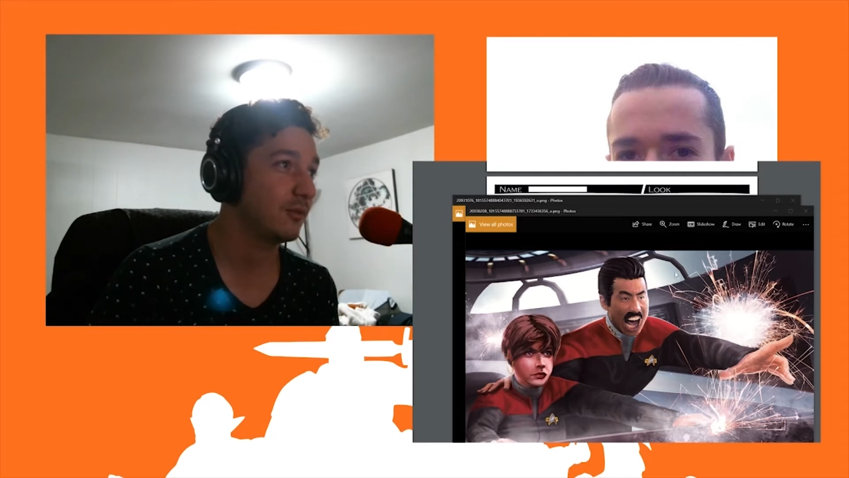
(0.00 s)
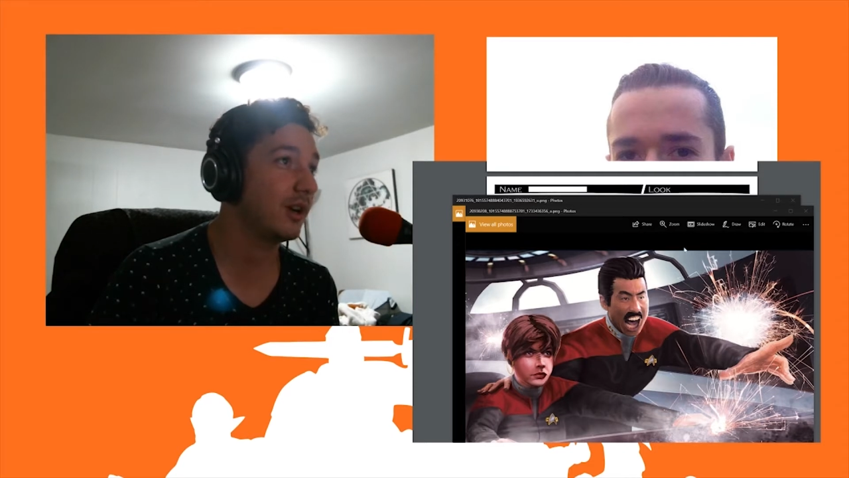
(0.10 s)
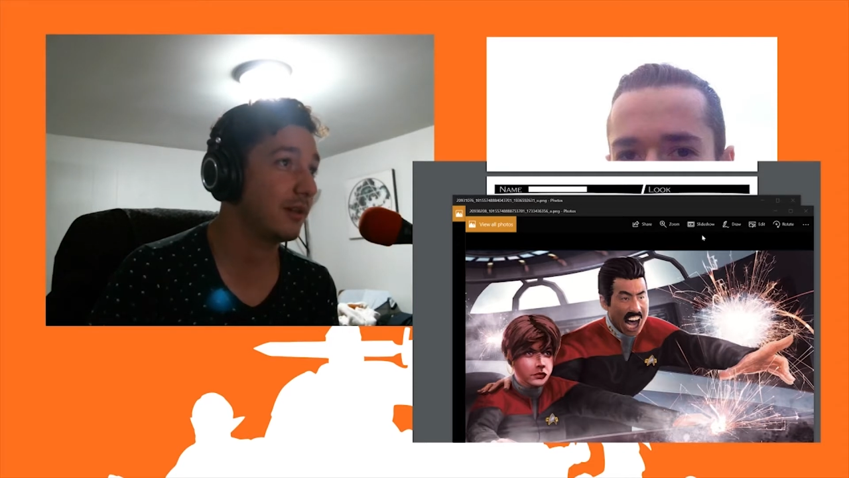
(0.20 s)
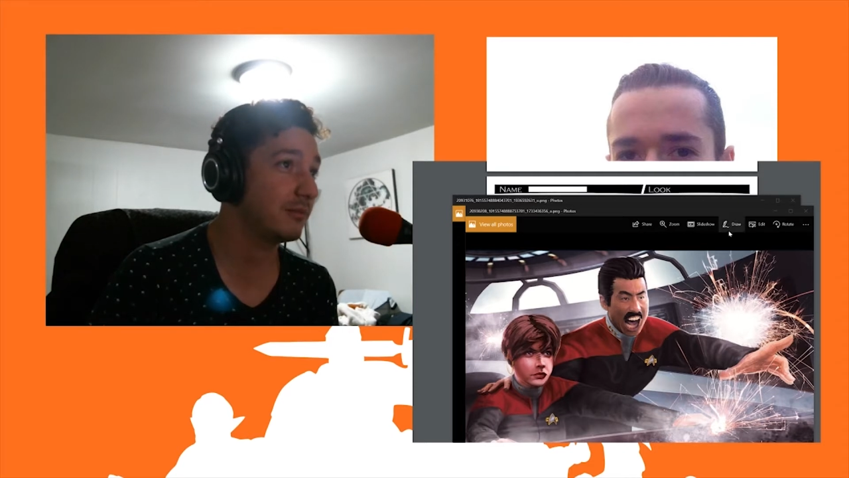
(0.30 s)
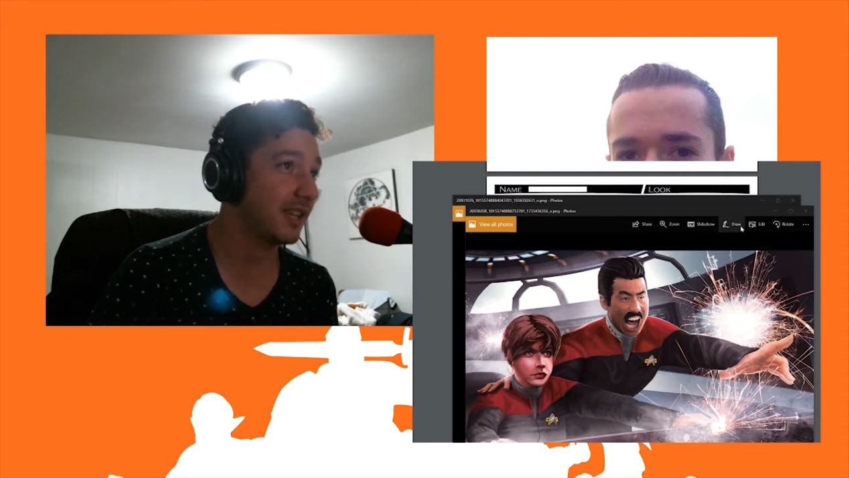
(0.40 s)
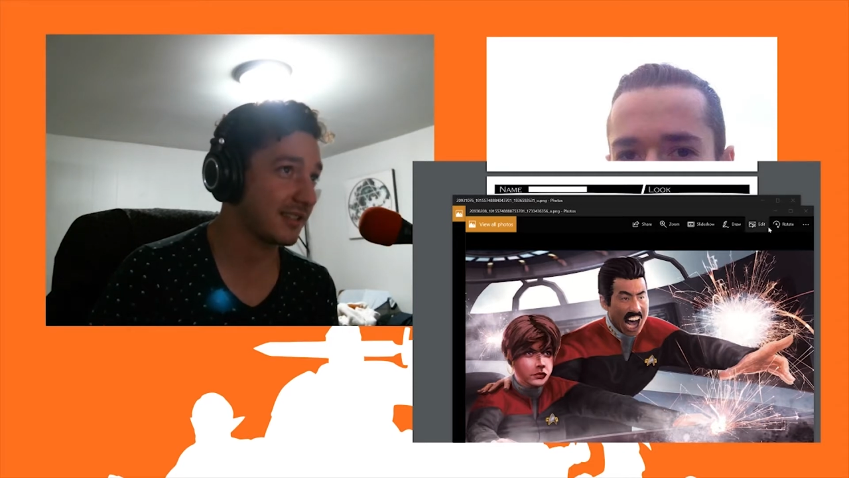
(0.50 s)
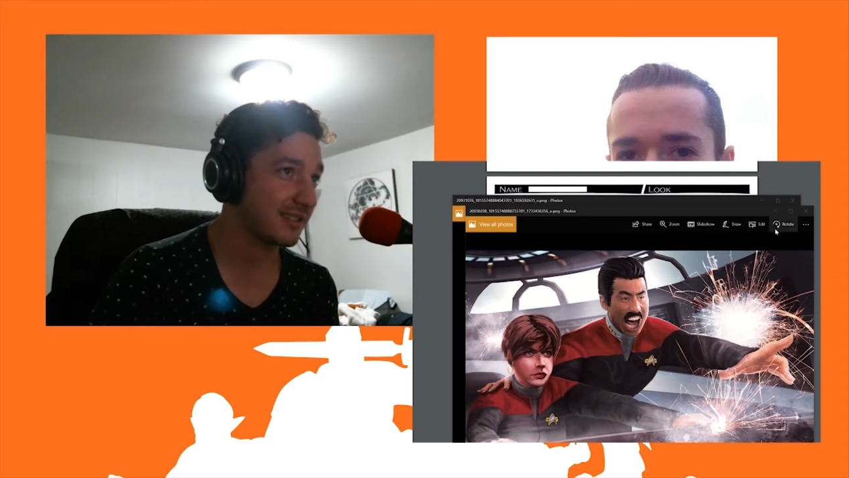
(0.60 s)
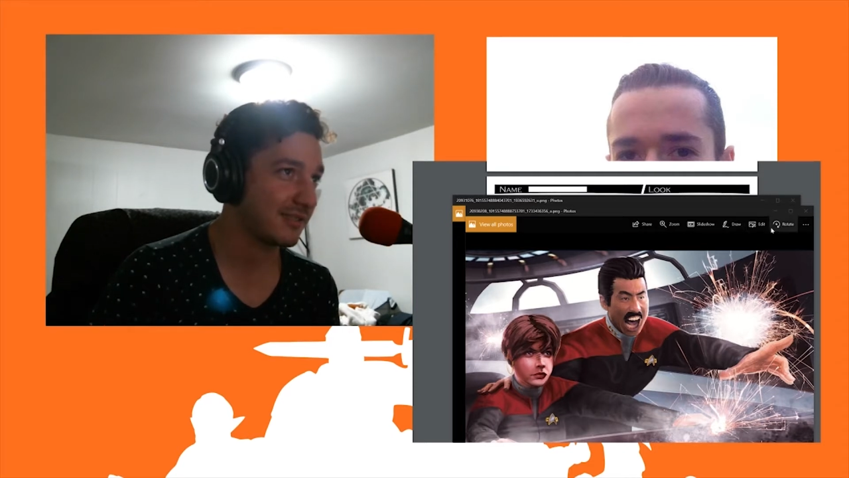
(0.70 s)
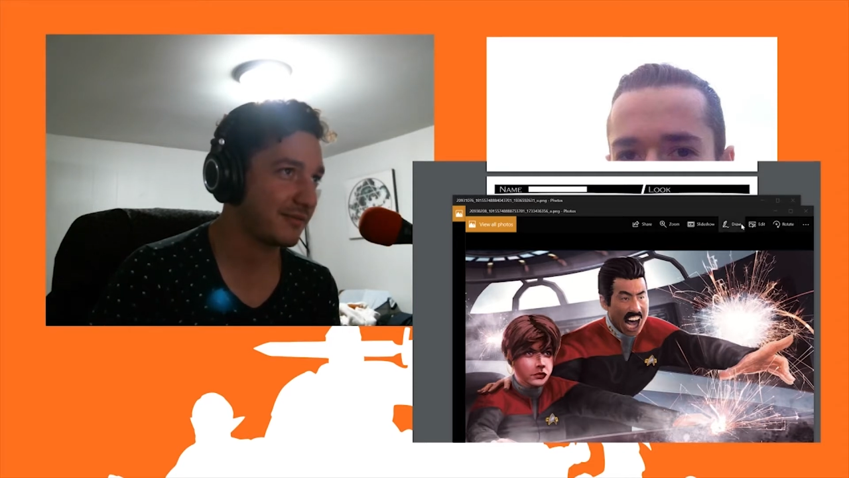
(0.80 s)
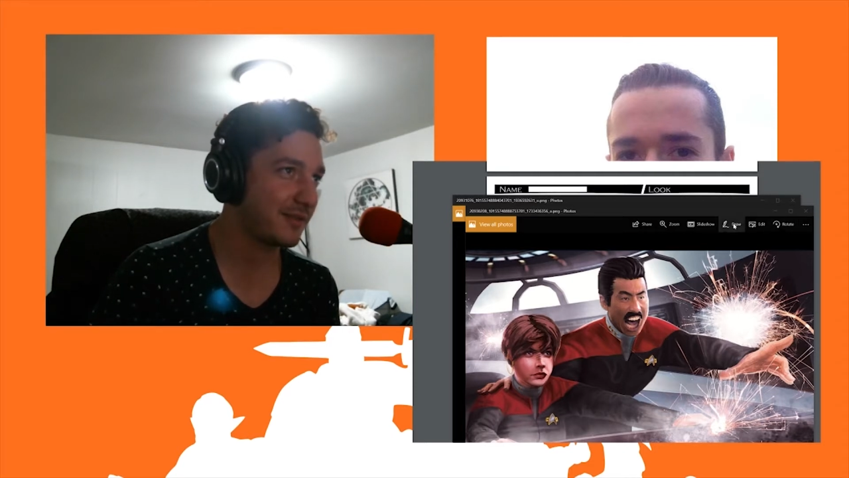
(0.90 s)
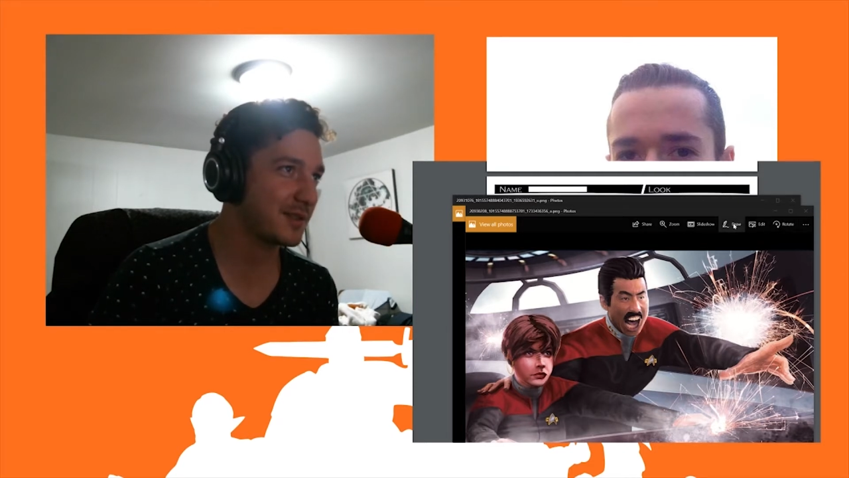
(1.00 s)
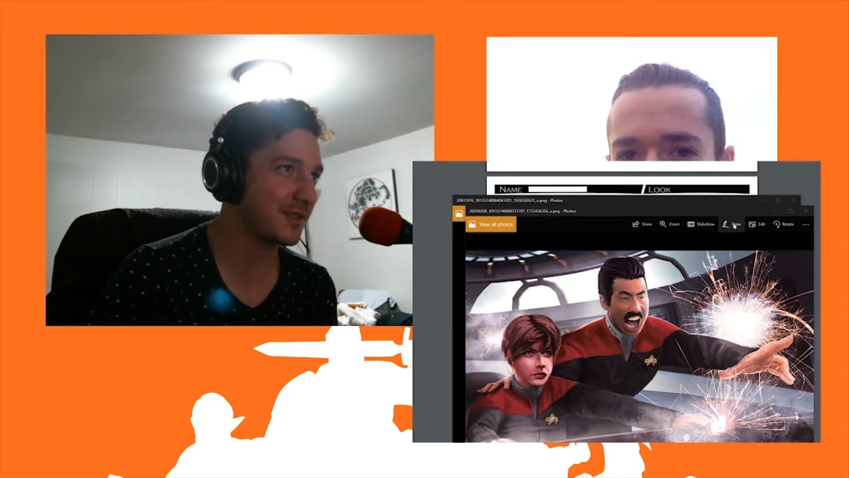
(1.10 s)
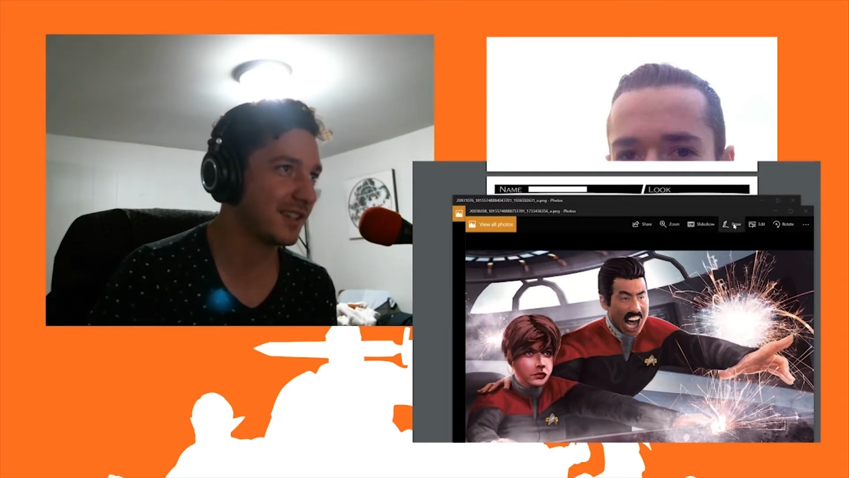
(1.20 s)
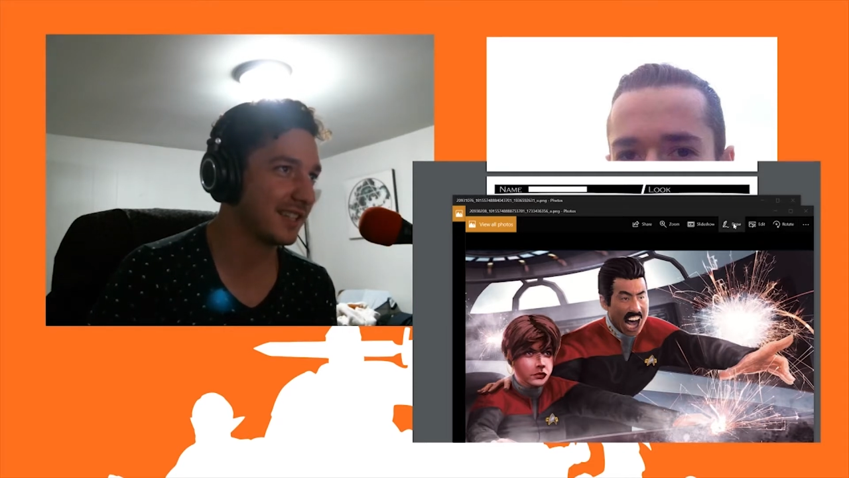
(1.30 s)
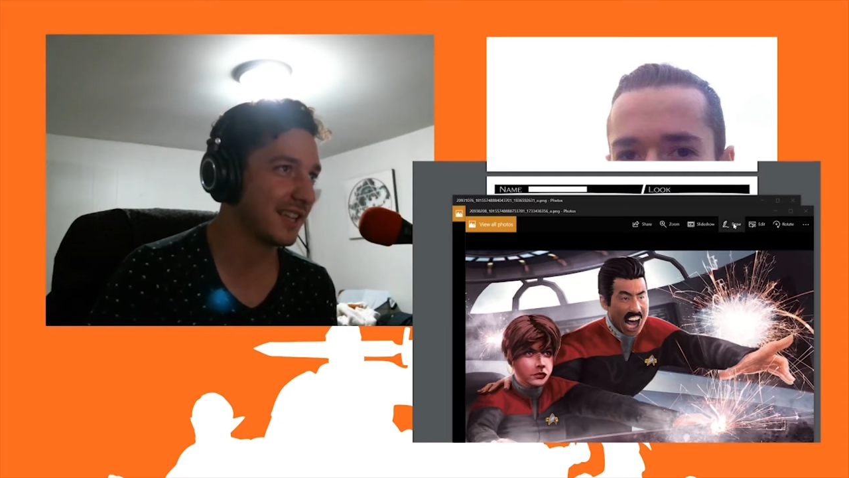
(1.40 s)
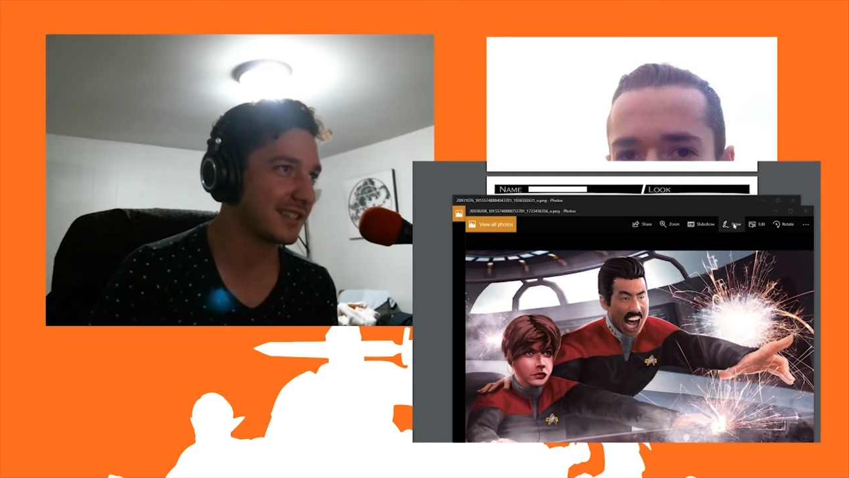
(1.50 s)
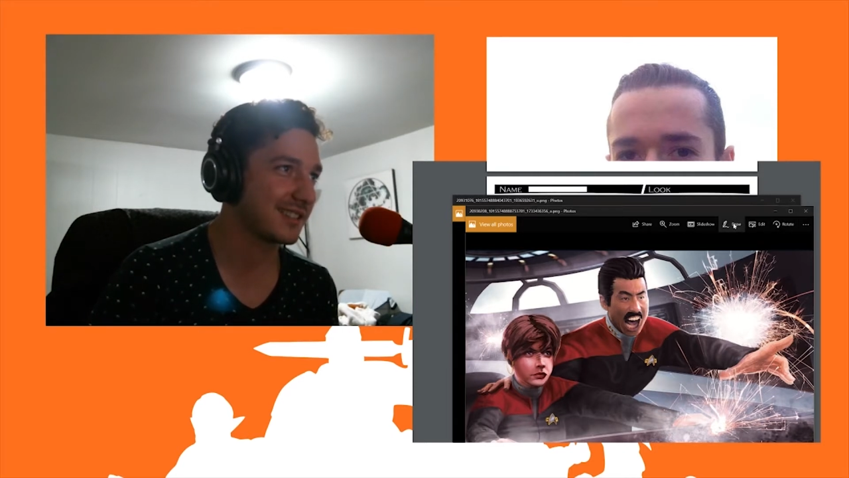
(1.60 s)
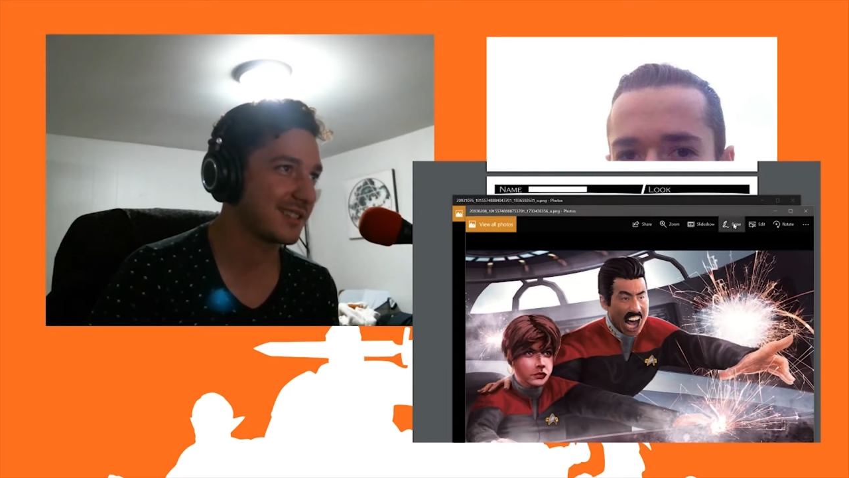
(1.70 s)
Yes. First of all, yes.